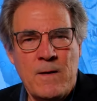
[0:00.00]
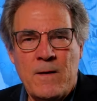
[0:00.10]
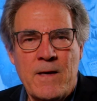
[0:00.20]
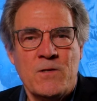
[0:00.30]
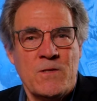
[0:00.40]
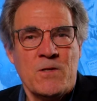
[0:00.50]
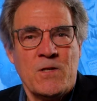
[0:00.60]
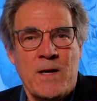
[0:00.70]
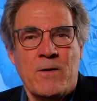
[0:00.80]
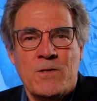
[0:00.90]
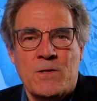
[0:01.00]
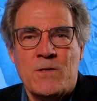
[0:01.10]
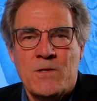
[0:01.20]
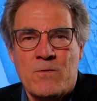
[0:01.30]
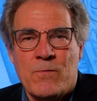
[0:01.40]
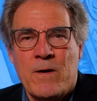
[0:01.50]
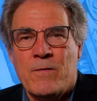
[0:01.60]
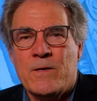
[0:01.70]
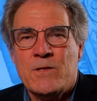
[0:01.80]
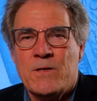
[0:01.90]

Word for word: is the scarcest, the rarest.